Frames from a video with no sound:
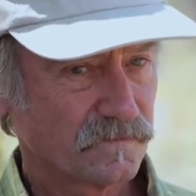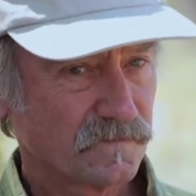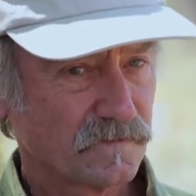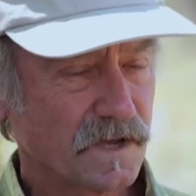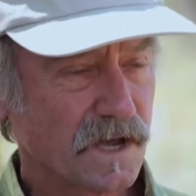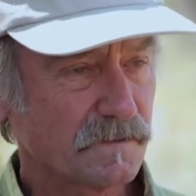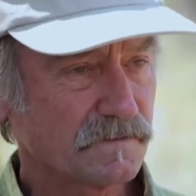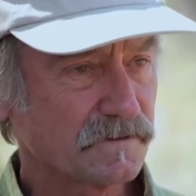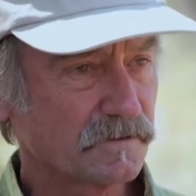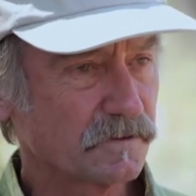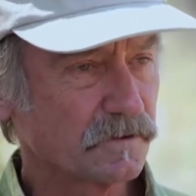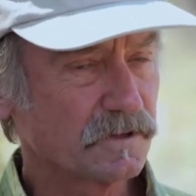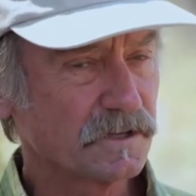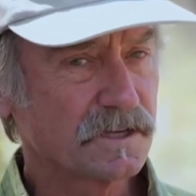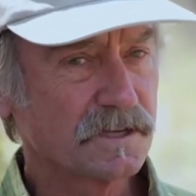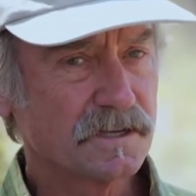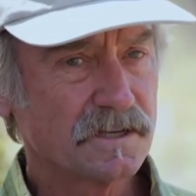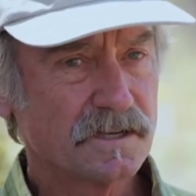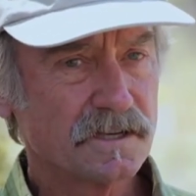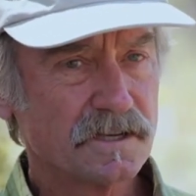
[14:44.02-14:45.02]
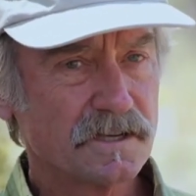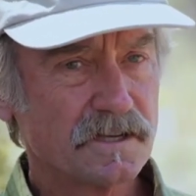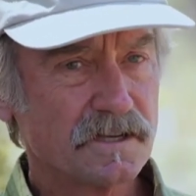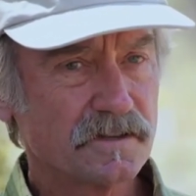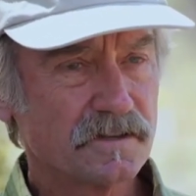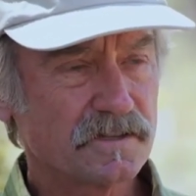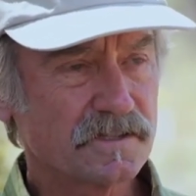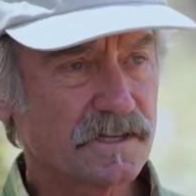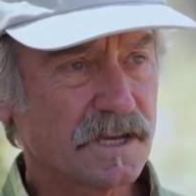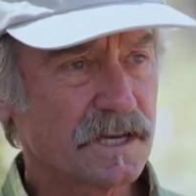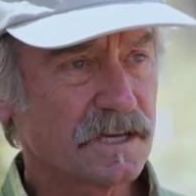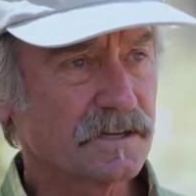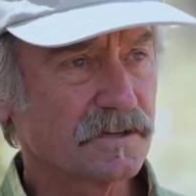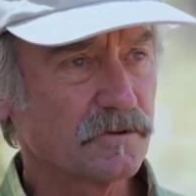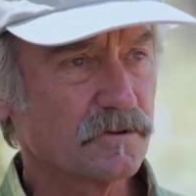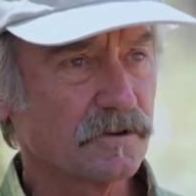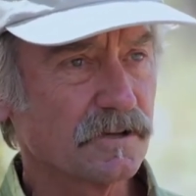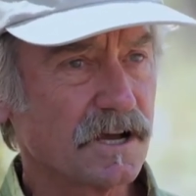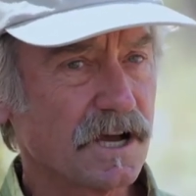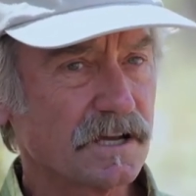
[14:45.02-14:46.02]
Absolutely. The state can
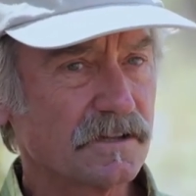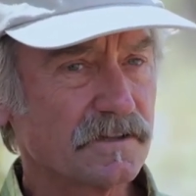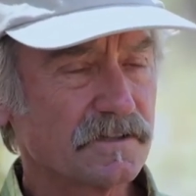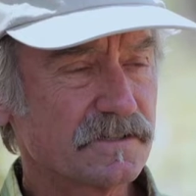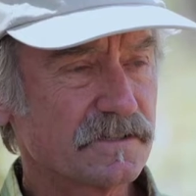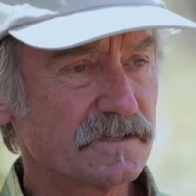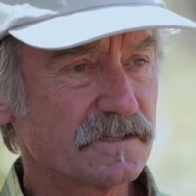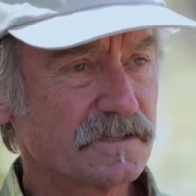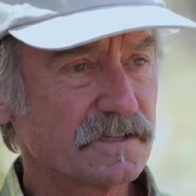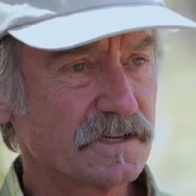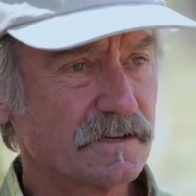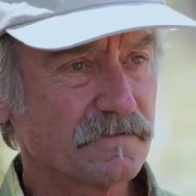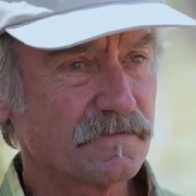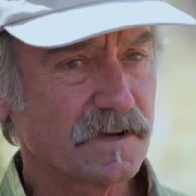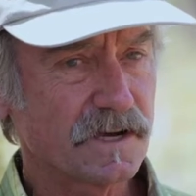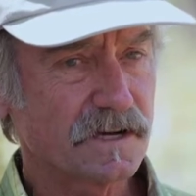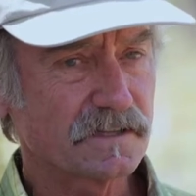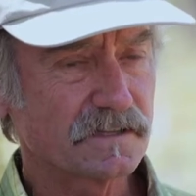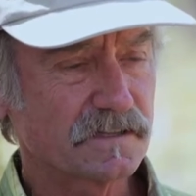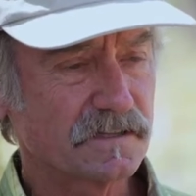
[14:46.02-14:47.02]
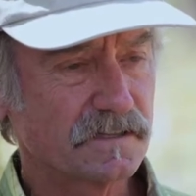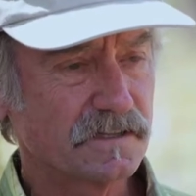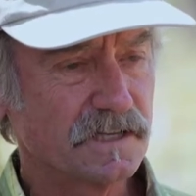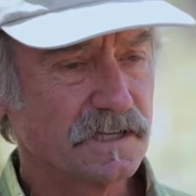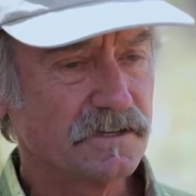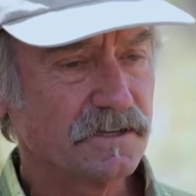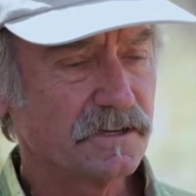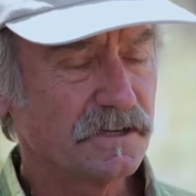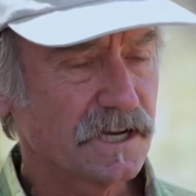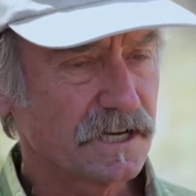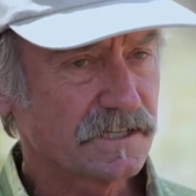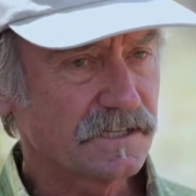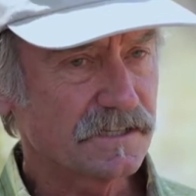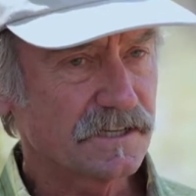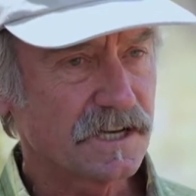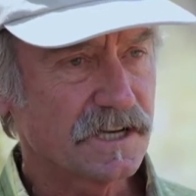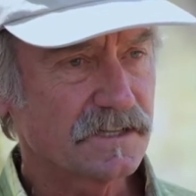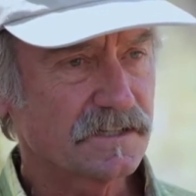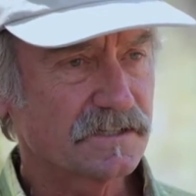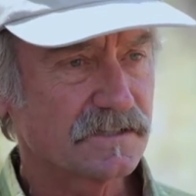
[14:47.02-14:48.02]
do a lot. In fact, in the United
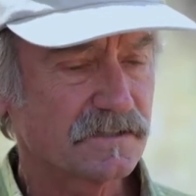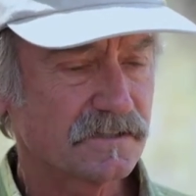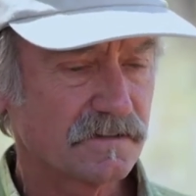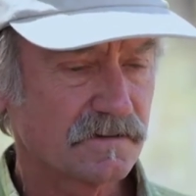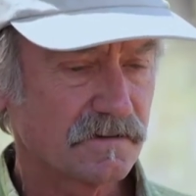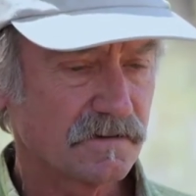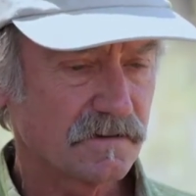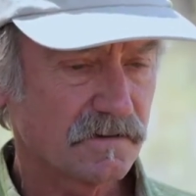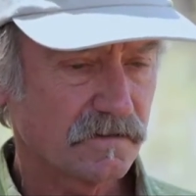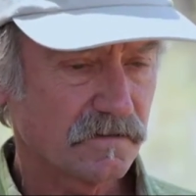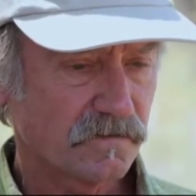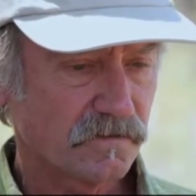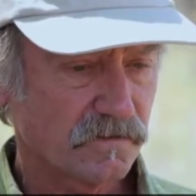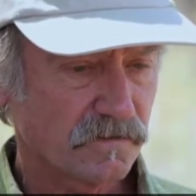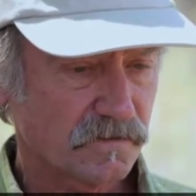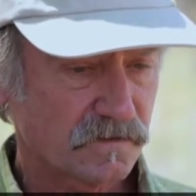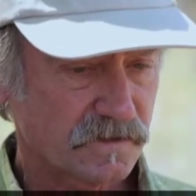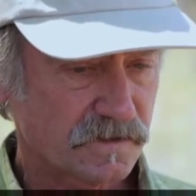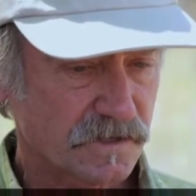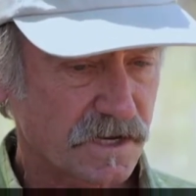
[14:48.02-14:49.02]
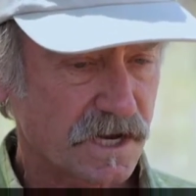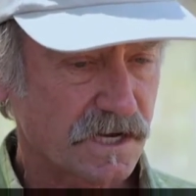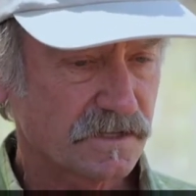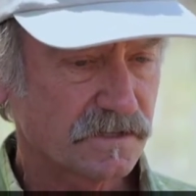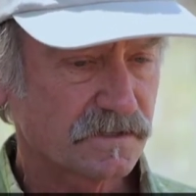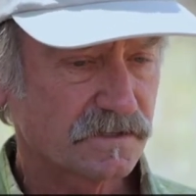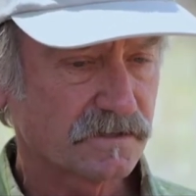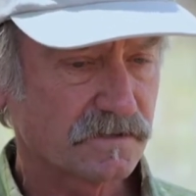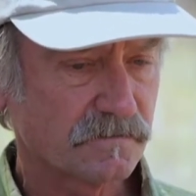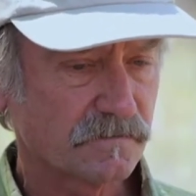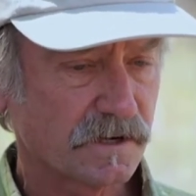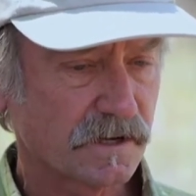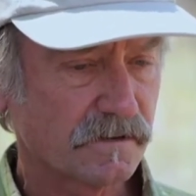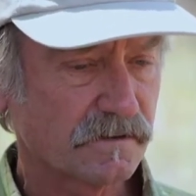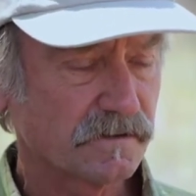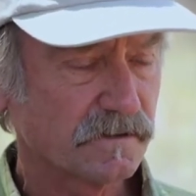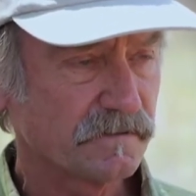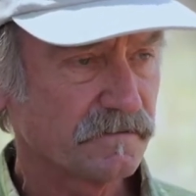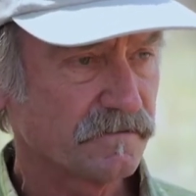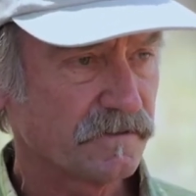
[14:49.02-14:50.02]
States, states, rather
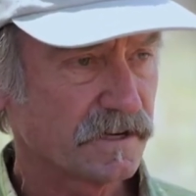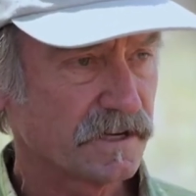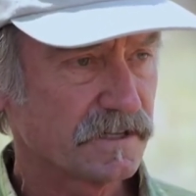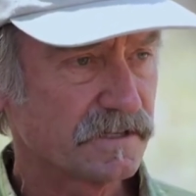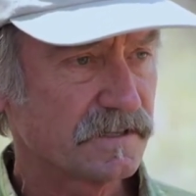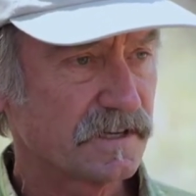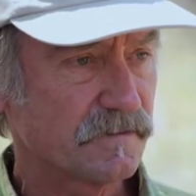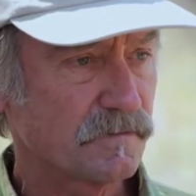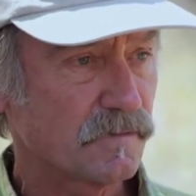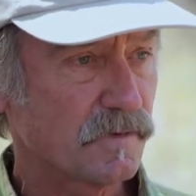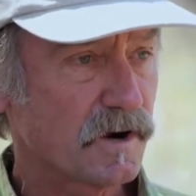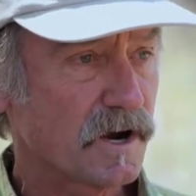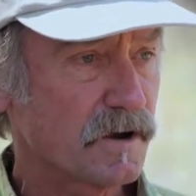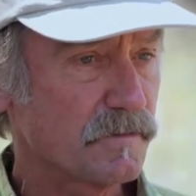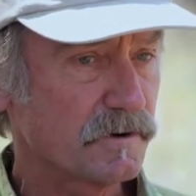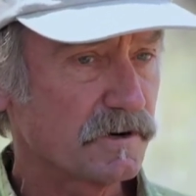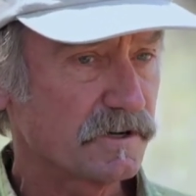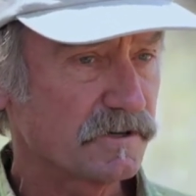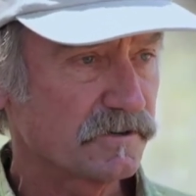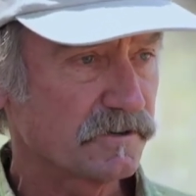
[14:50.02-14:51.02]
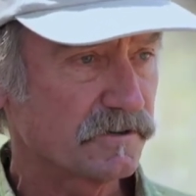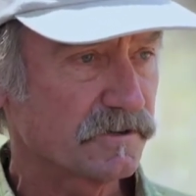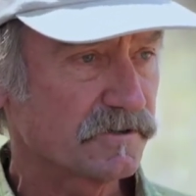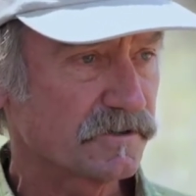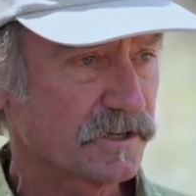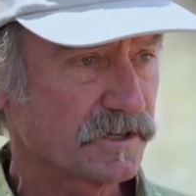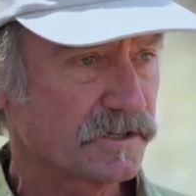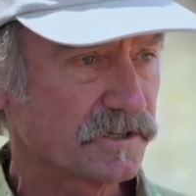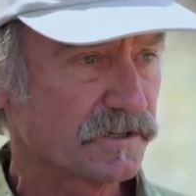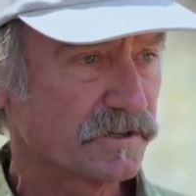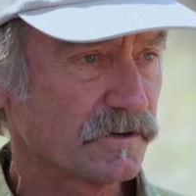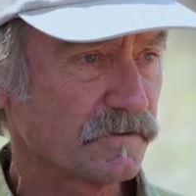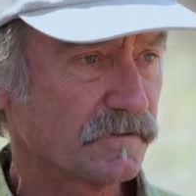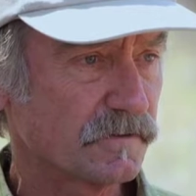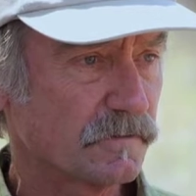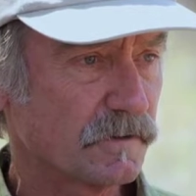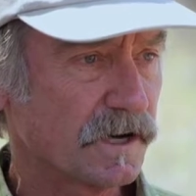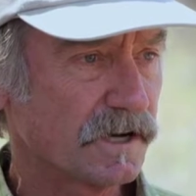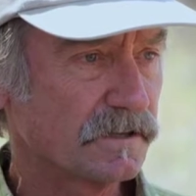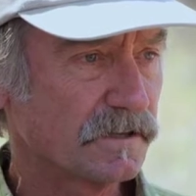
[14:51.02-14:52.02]
than the feds, have primary jurisdiction over
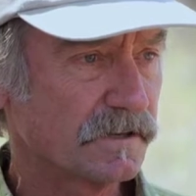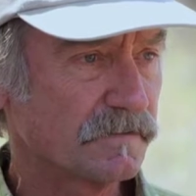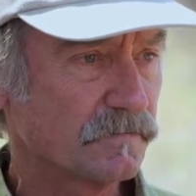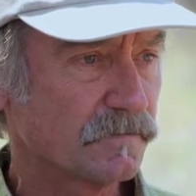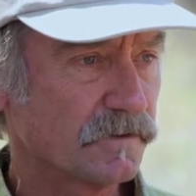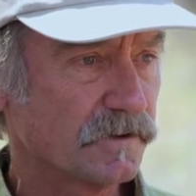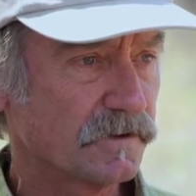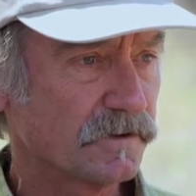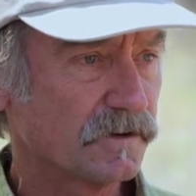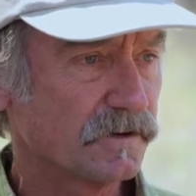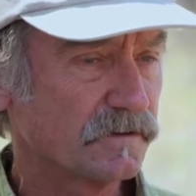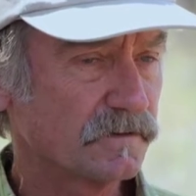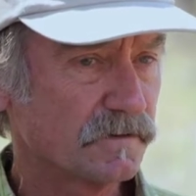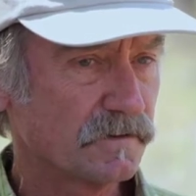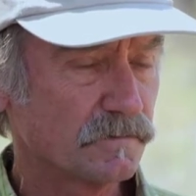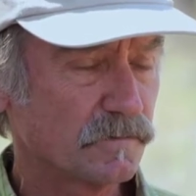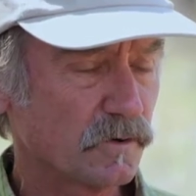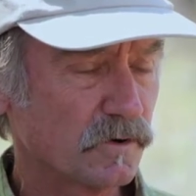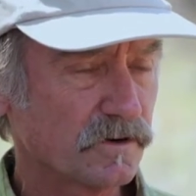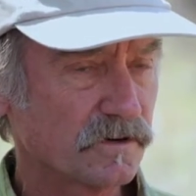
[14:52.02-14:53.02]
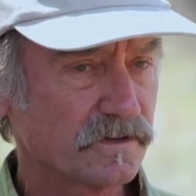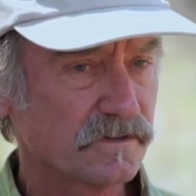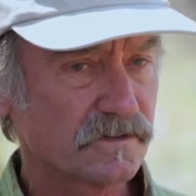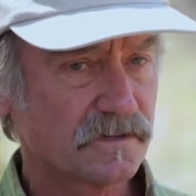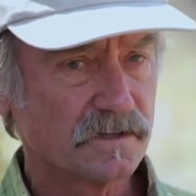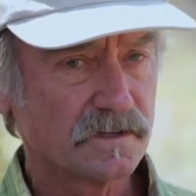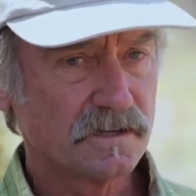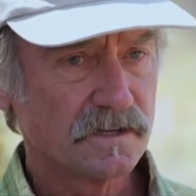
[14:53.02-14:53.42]
wildlife within their borders.